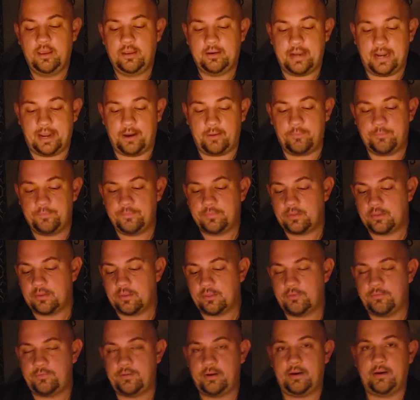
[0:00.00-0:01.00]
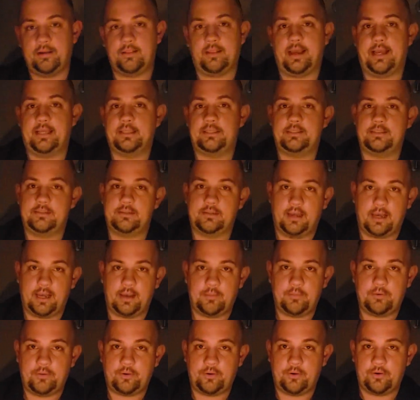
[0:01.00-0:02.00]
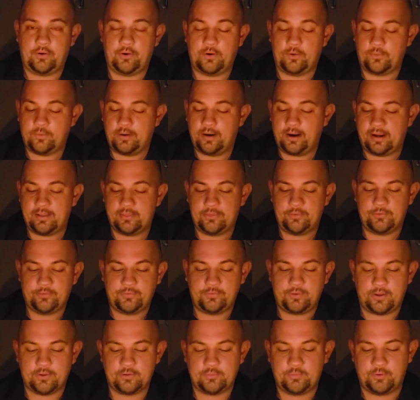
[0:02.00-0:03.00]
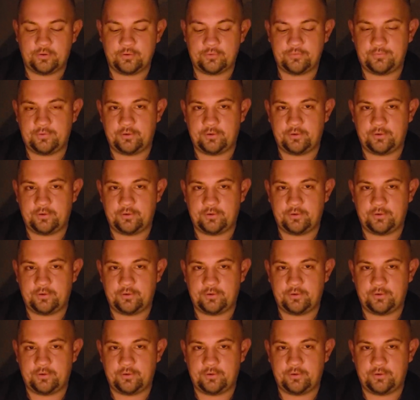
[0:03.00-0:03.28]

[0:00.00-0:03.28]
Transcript: Now, the very last stop on our ride through Fallsburg